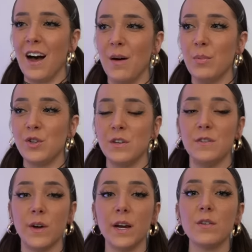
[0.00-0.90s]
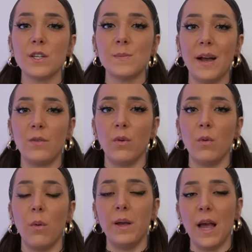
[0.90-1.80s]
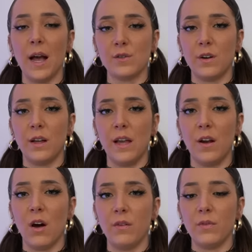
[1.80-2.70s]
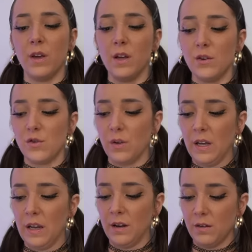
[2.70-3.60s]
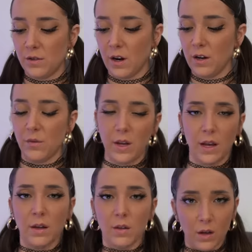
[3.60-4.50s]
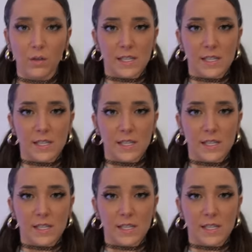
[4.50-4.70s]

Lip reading: But she's very respectful when we ask her to get off. Julien started doing it. He'll